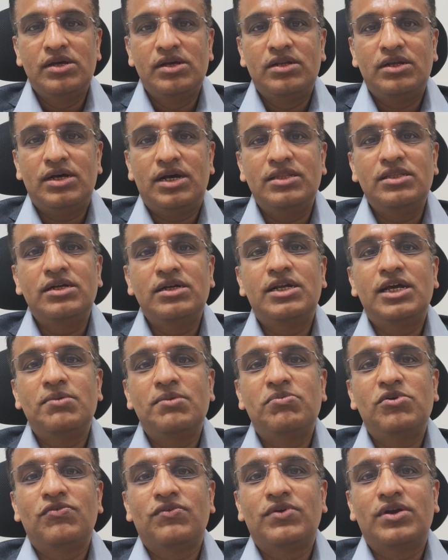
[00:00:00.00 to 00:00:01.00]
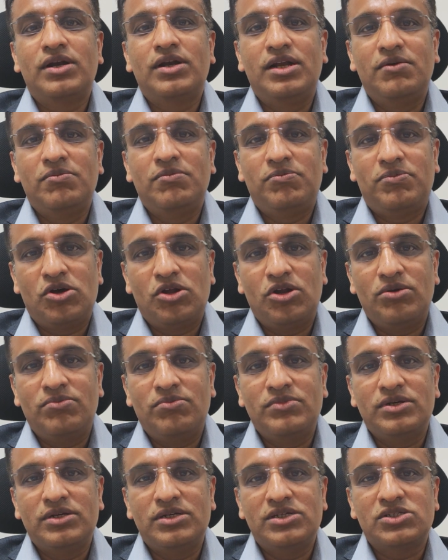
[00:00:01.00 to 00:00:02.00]
The other type of kidney
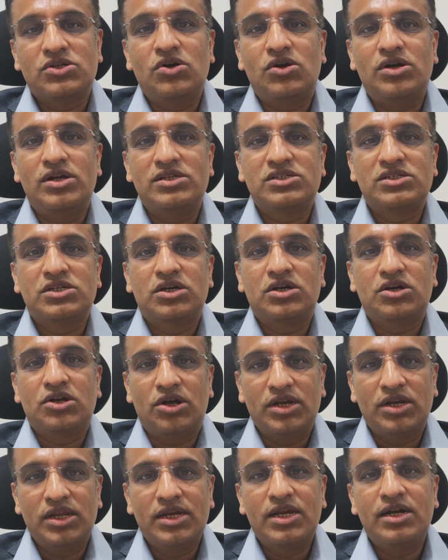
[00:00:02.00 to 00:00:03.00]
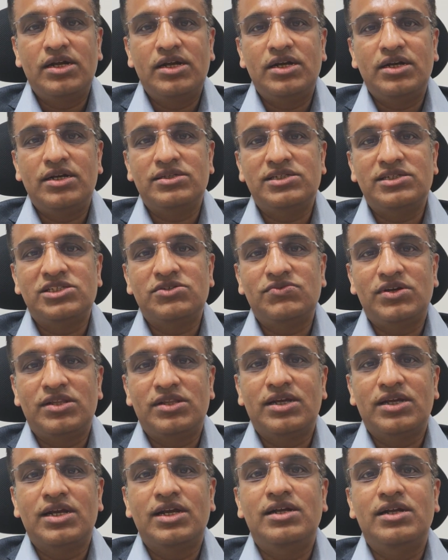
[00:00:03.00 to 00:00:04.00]
problem is called as chronic kidney disease, where
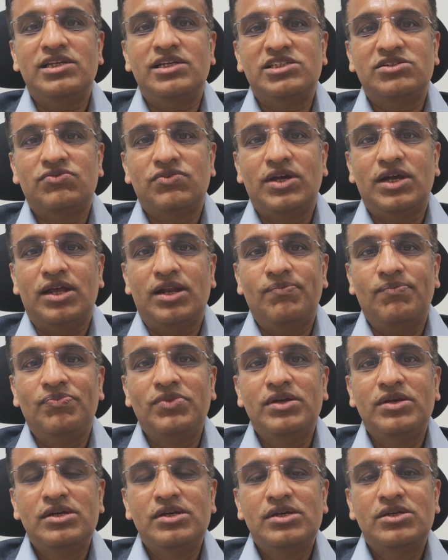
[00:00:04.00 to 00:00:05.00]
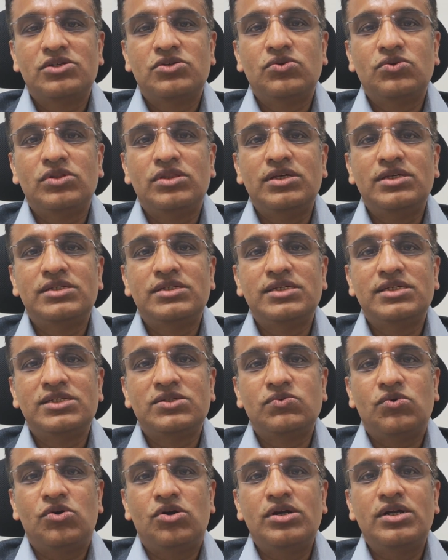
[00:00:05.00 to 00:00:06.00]
the kidneys fail. So this is
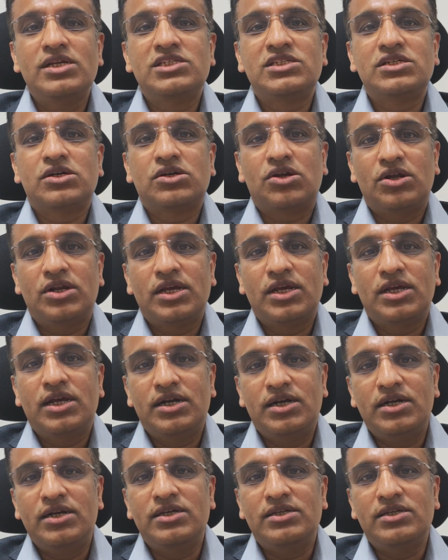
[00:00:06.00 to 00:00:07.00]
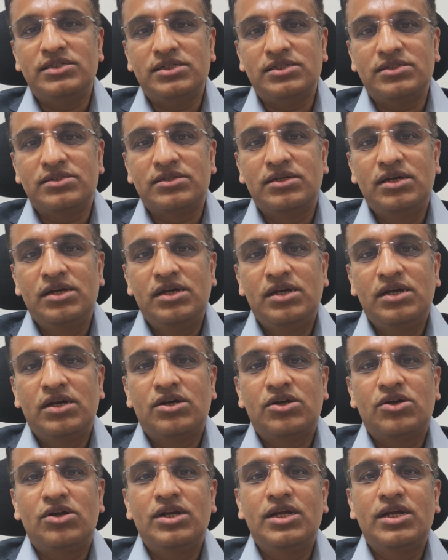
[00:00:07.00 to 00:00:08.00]
what is chronic kidney disease.
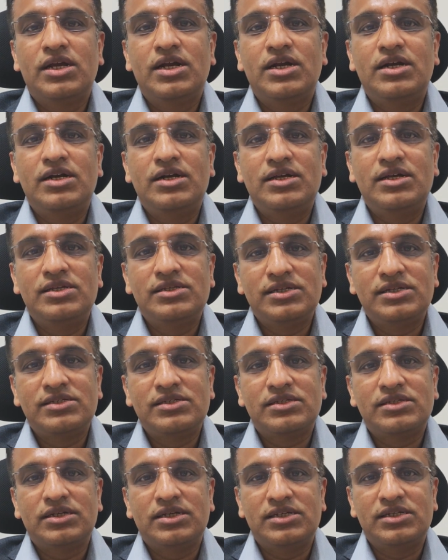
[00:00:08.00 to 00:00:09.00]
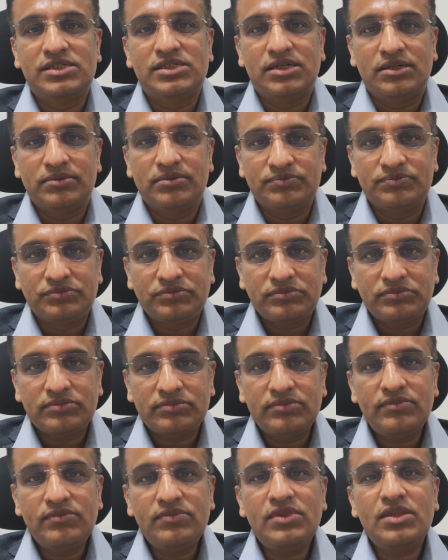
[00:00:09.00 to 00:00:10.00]
Chronic kidney disease is a
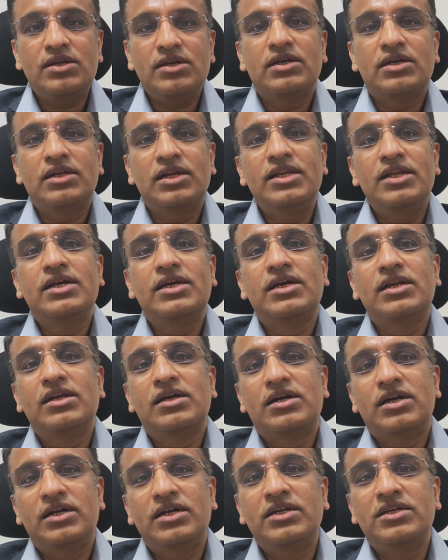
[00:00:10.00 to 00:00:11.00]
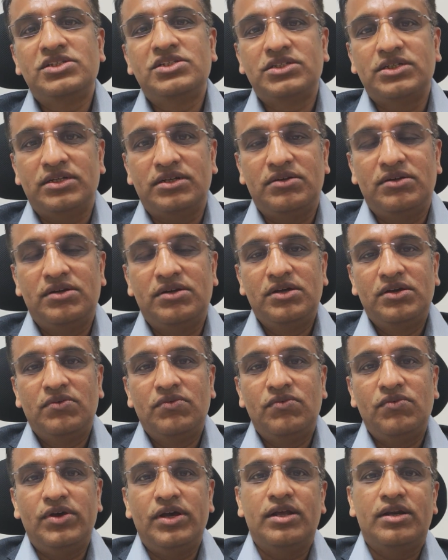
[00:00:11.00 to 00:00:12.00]
clinical condition
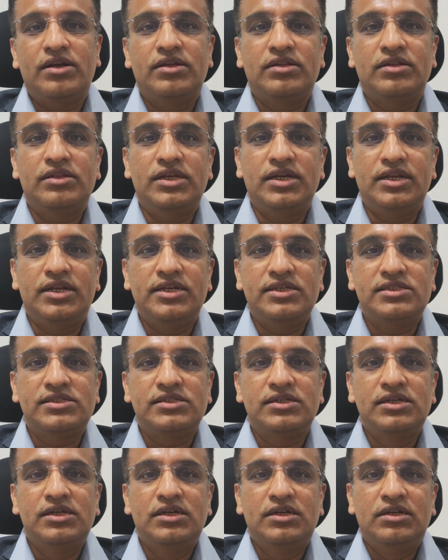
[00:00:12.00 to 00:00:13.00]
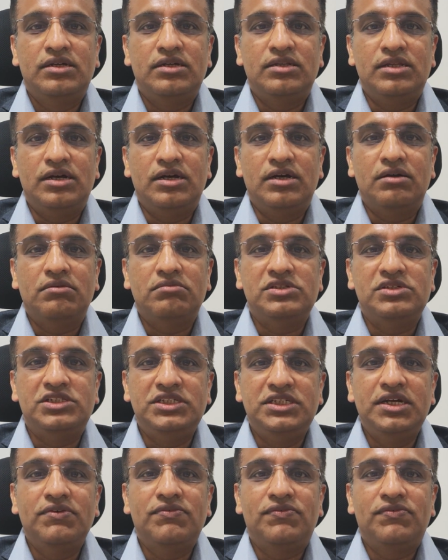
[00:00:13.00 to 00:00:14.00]
where there is the
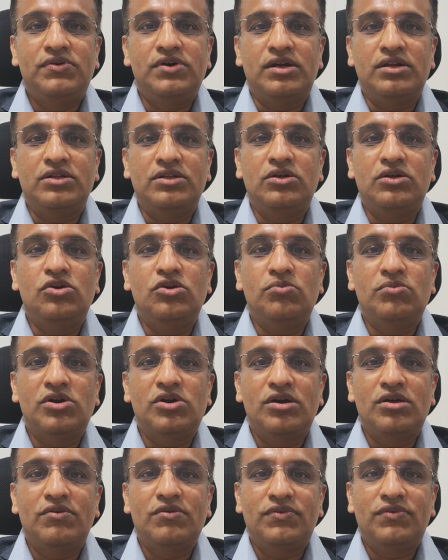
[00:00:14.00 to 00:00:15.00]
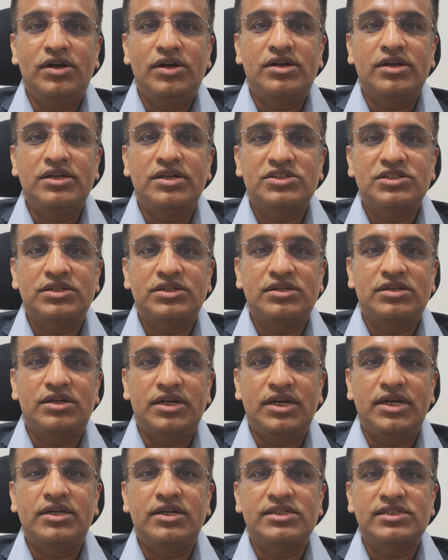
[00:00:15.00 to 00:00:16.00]
GFR, the glomerular filtration
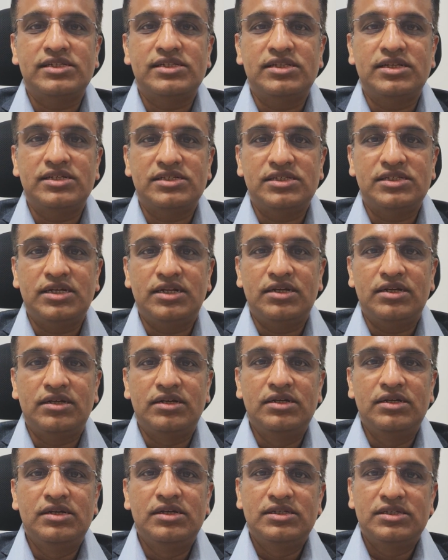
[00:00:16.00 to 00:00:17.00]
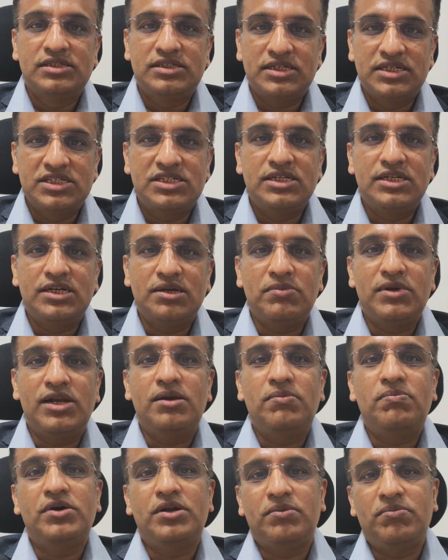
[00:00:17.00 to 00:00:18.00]
rate is less than 60 ml
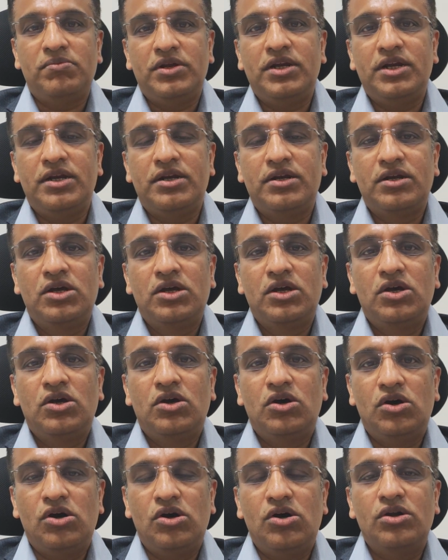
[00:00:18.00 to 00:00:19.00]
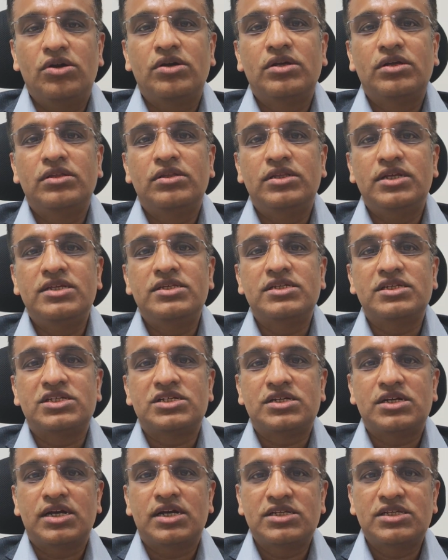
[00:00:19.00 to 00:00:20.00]
per minute, or there is a
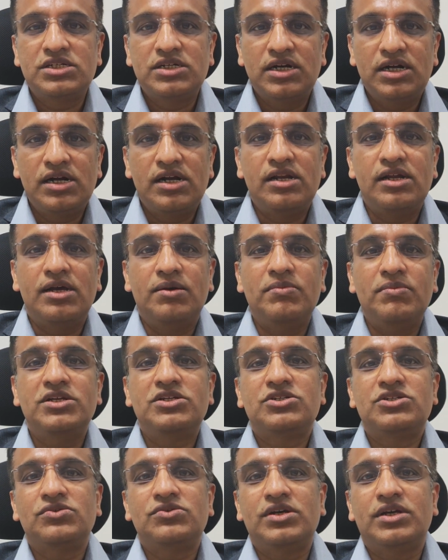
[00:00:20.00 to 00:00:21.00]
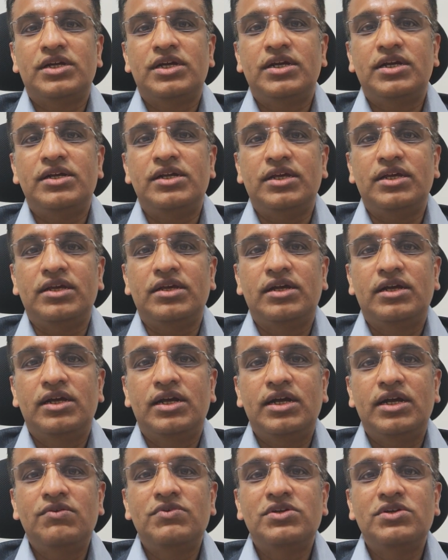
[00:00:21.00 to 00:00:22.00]
structural damage to the kidney
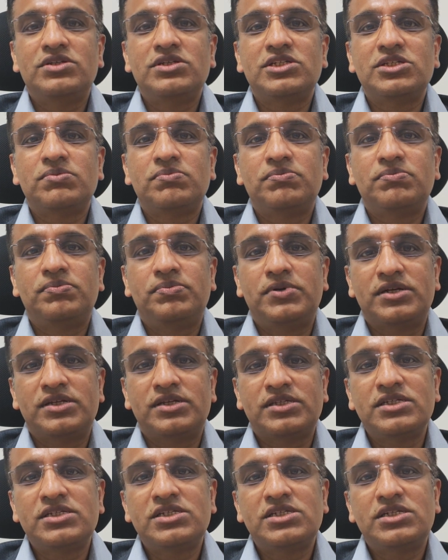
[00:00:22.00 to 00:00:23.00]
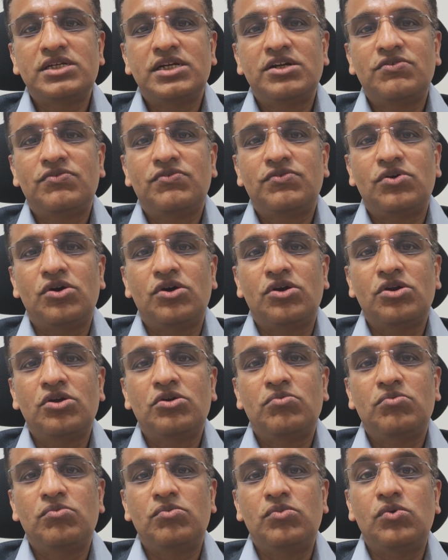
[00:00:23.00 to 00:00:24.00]
and which is persistent for
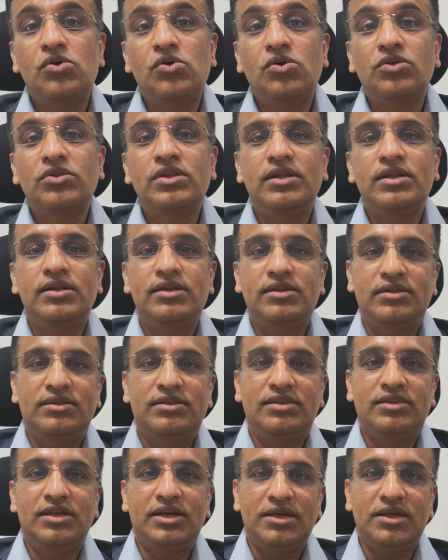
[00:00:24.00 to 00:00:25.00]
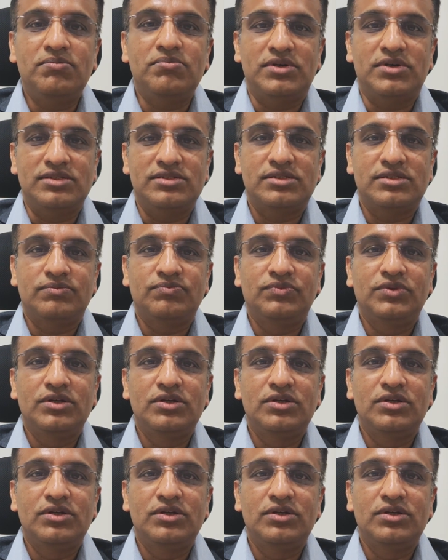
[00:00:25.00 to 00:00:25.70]
more than 3 months.